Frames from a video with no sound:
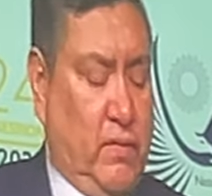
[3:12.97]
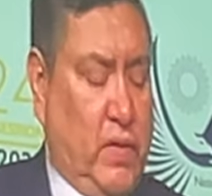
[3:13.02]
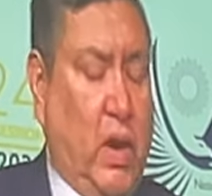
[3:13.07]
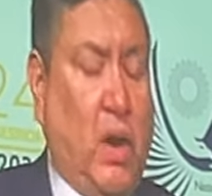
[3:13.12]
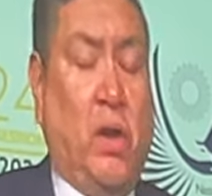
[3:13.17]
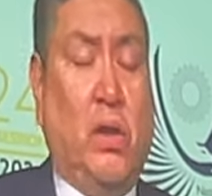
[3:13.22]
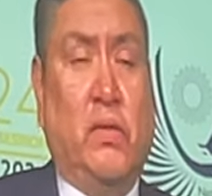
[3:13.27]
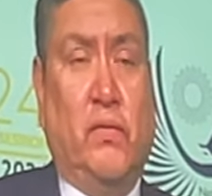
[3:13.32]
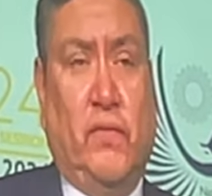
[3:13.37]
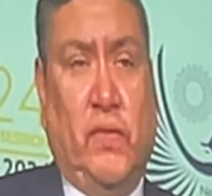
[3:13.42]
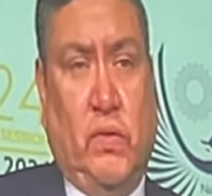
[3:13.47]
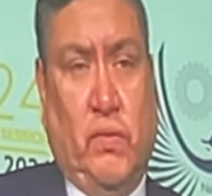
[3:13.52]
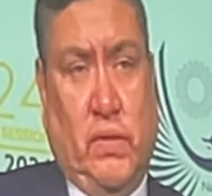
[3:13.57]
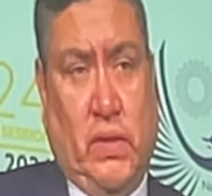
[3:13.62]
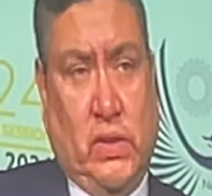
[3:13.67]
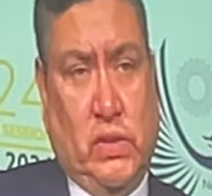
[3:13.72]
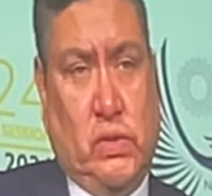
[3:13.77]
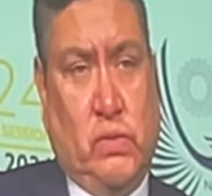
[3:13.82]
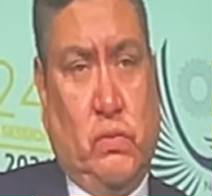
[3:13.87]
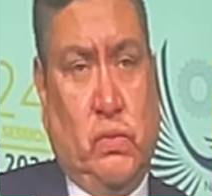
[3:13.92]
all of you in
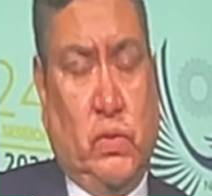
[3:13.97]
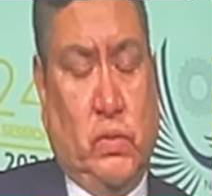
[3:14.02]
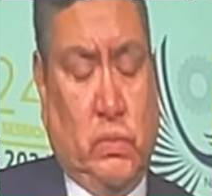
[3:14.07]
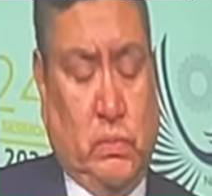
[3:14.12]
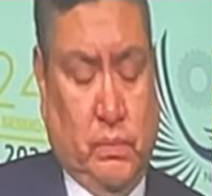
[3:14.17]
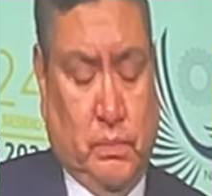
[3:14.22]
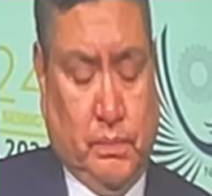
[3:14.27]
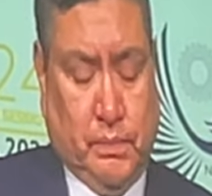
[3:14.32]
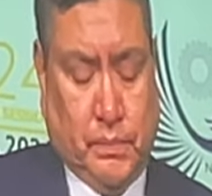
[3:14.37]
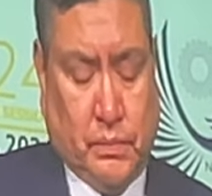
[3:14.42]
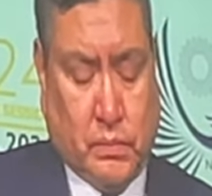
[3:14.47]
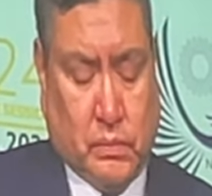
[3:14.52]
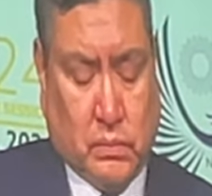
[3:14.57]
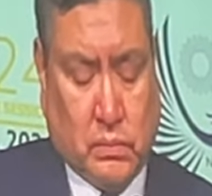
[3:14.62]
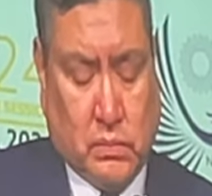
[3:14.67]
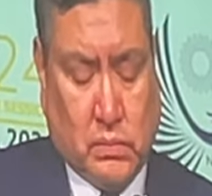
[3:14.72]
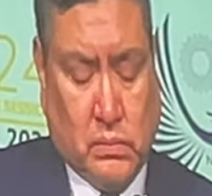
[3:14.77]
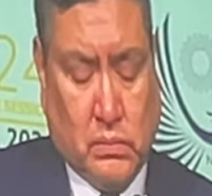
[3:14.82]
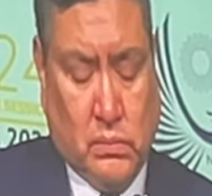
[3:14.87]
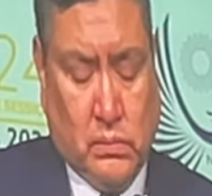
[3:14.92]
this room.
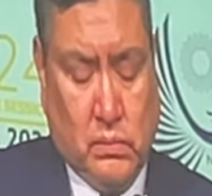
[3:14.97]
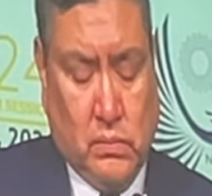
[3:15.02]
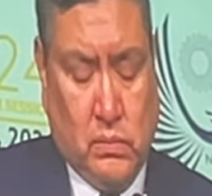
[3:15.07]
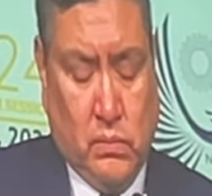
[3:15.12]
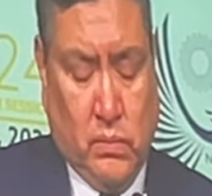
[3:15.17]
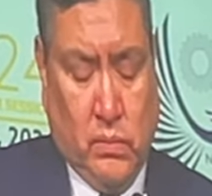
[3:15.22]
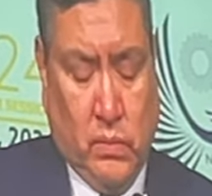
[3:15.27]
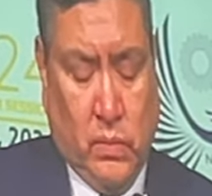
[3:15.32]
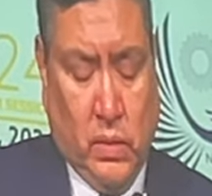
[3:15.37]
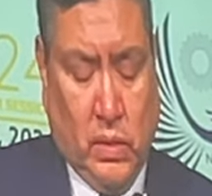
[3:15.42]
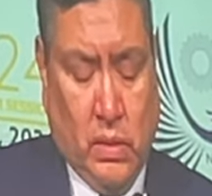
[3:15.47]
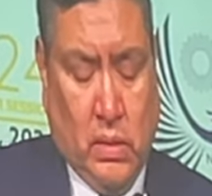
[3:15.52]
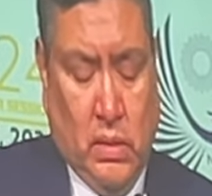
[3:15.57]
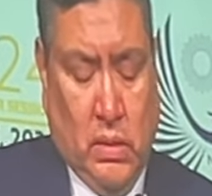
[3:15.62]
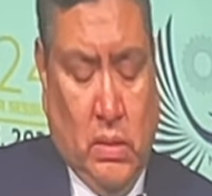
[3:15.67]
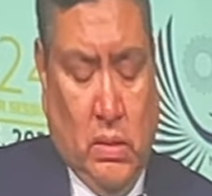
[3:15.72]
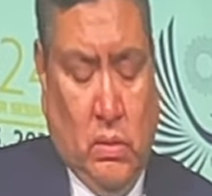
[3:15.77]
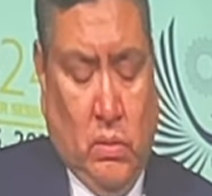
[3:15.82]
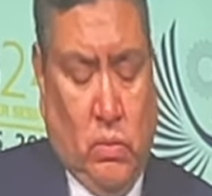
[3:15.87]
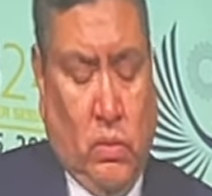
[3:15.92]

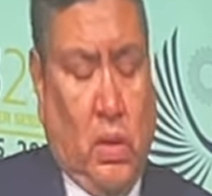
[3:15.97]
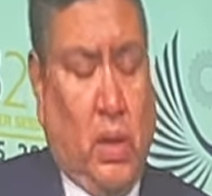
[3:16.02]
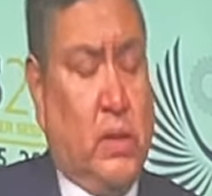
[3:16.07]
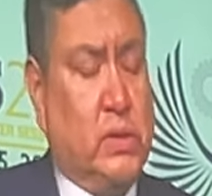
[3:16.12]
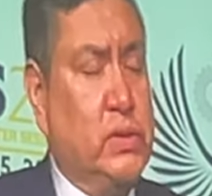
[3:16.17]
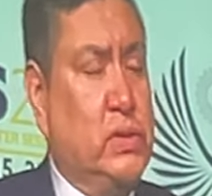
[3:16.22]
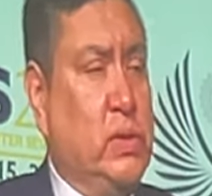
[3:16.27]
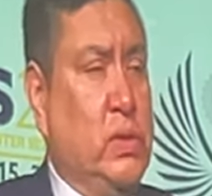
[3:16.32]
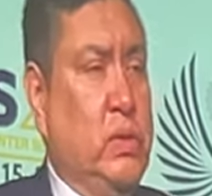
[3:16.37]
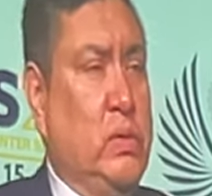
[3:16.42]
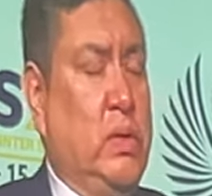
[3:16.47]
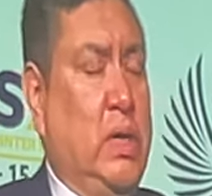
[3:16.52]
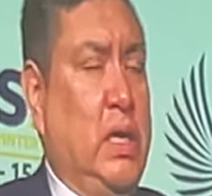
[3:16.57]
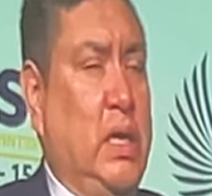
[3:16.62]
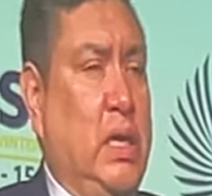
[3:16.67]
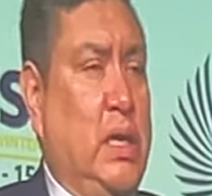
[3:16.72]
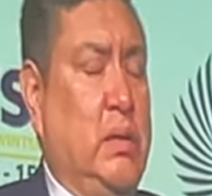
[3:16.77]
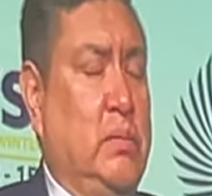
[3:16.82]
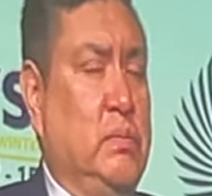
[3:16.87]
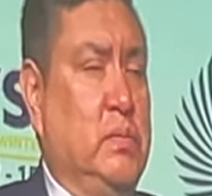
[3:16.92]
We're also